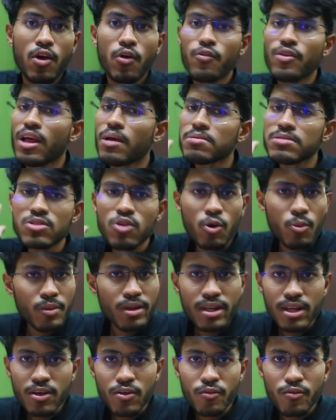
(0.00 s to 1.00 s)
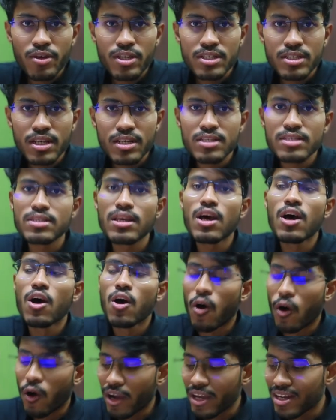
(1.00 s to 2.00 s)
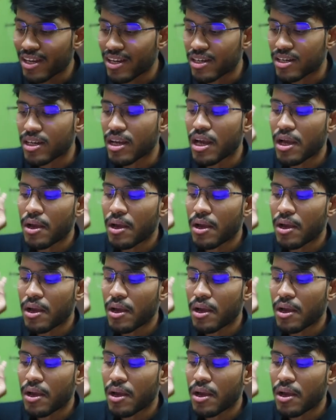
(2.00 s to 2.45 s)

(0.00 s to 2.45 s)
We have so many equations: Euler,